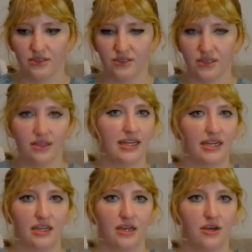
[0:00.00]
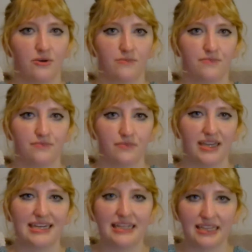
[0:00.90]
to let it go.
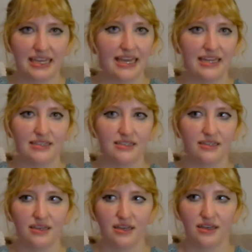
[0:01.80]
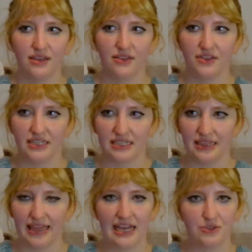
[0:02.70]
And in the end, this
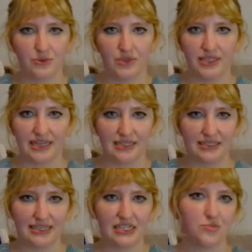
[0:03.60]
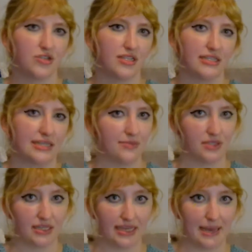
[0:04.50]
last one was like a desperate attempt
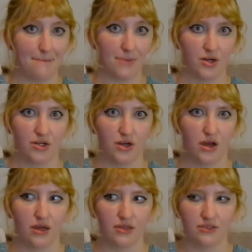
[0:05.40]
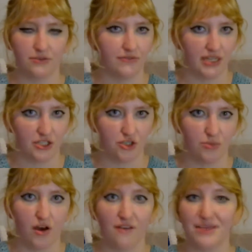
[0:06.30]
to get Murdoch to finish
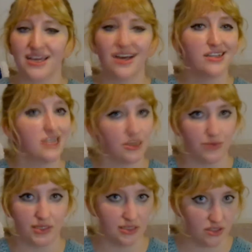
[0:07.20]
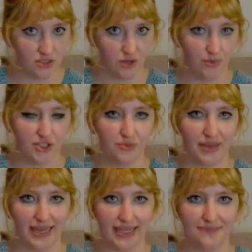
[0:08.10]
him off because he was in so much
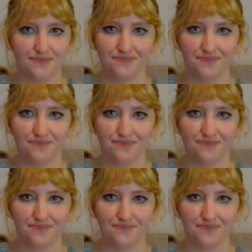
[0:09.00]
pain.